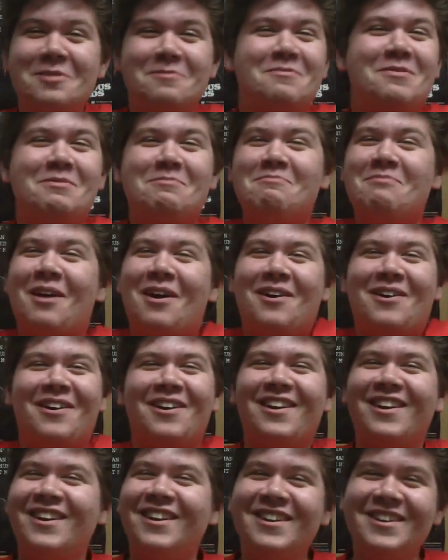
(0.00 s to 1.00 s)
But
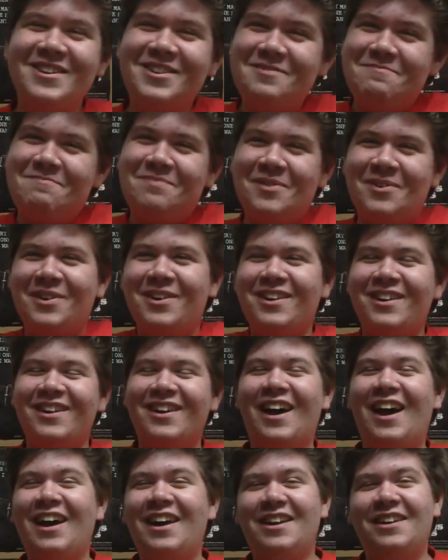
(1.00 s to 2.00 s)
Mark, you point,
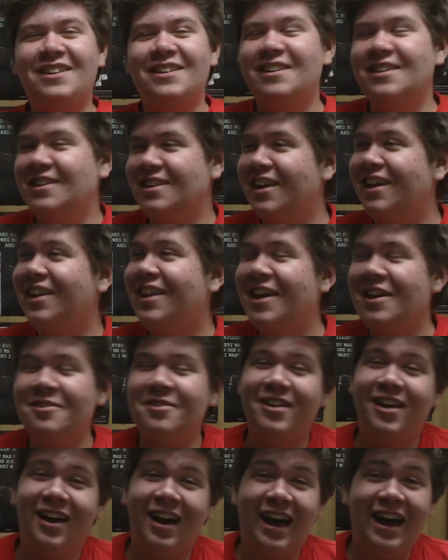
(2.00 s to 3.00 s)
I
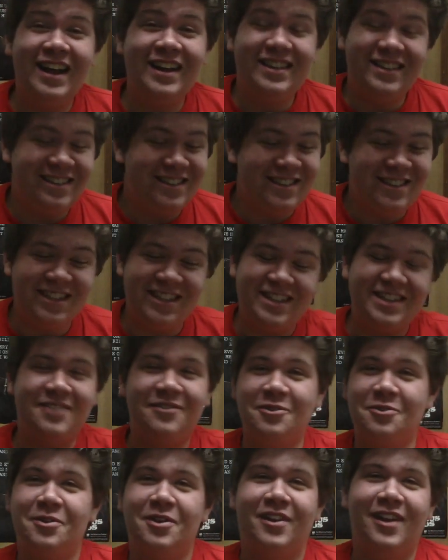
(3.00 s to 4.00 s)
that I didn't
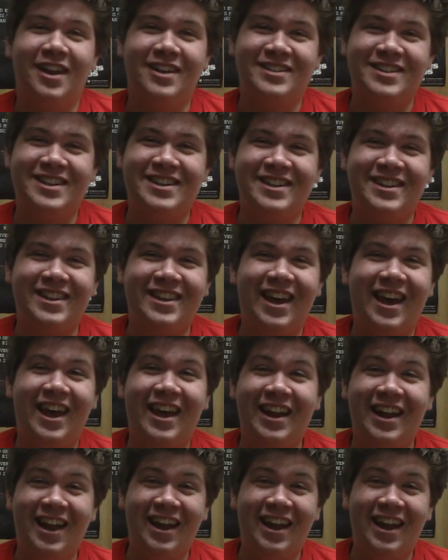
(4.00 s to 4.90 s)
even realize I did that.